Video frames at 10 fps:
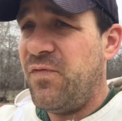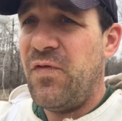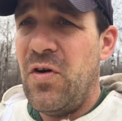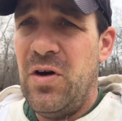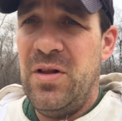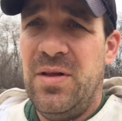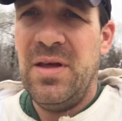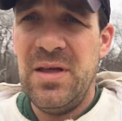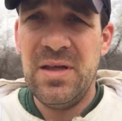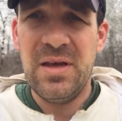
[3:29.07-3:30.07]
full.
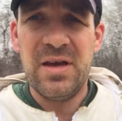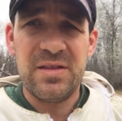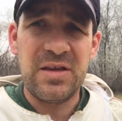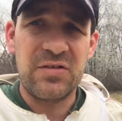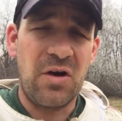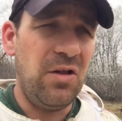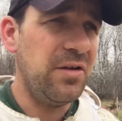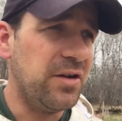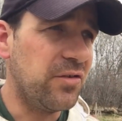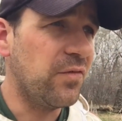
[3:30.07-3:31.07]
These
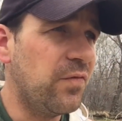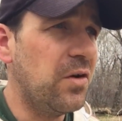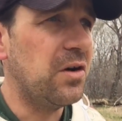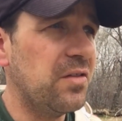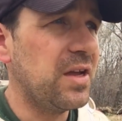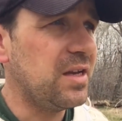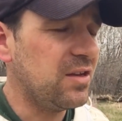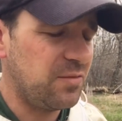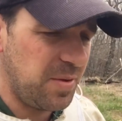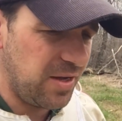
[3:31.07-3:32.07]
colonies are full. They need
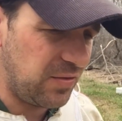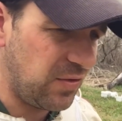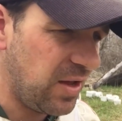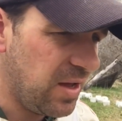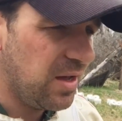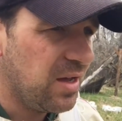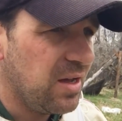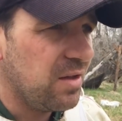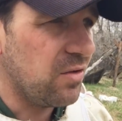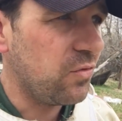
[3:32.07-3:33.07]
space.
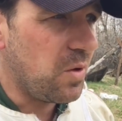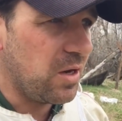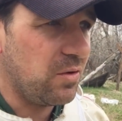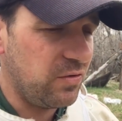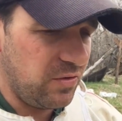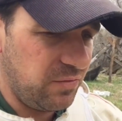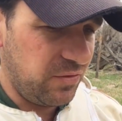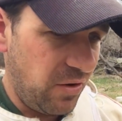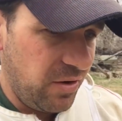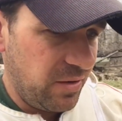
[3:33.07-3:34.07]
There's one that was just starting